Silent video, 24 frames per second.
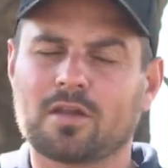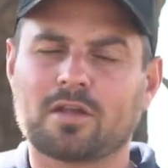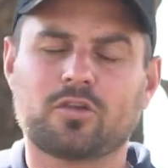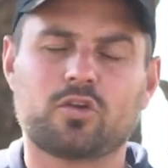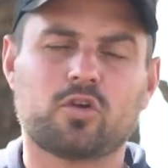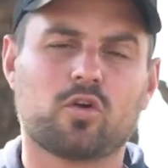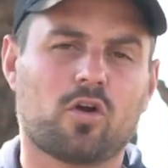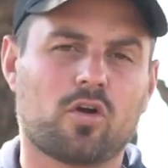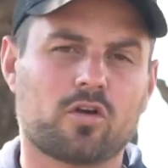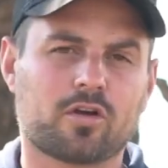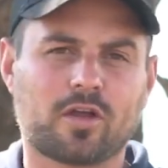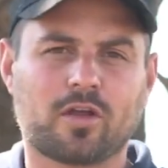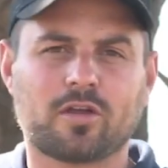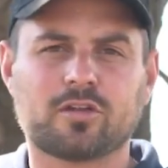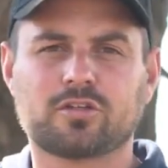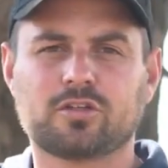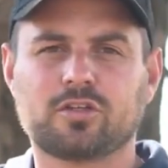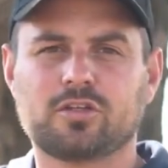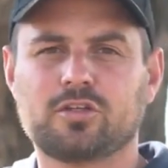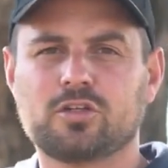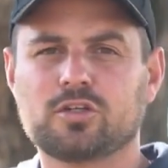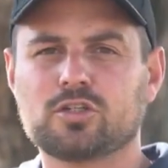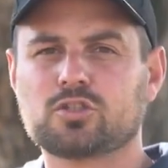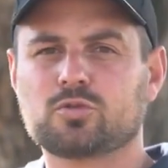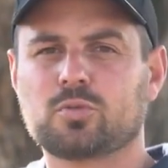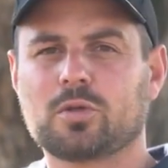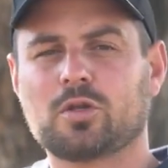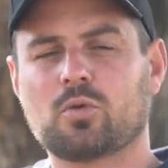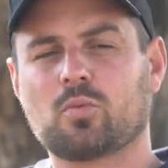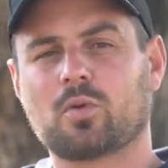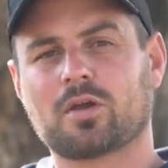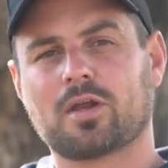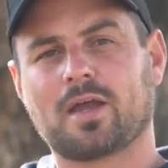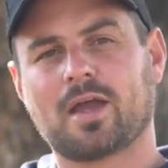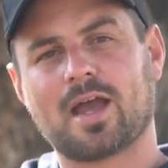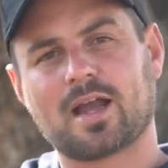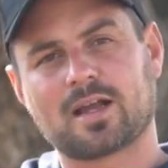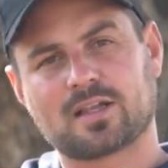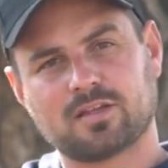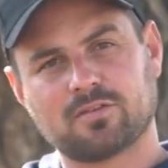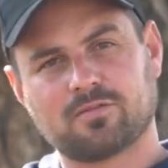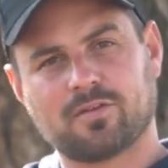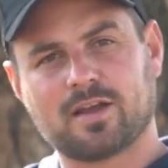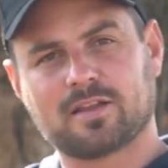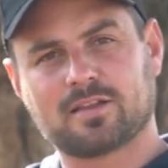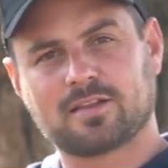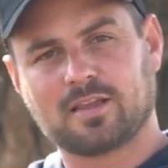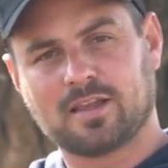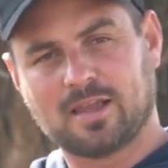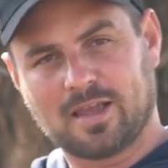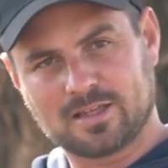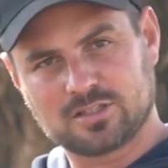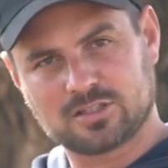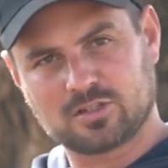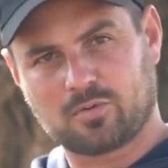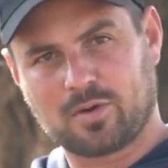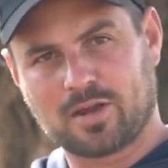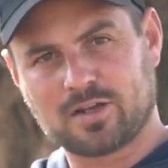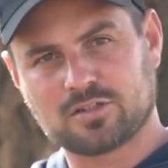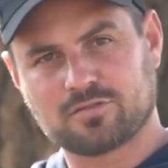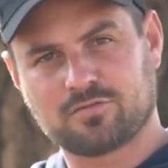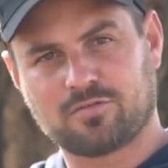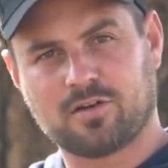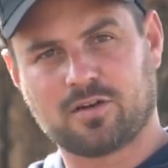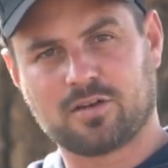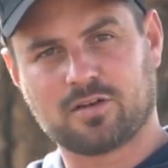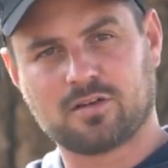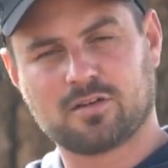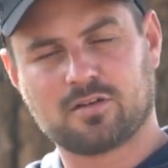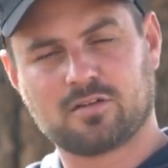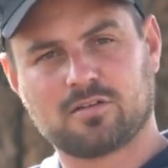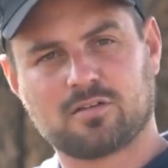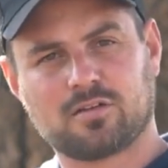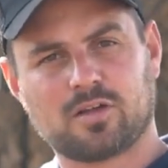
that you are going to use when you want to activate the laser rangefinder.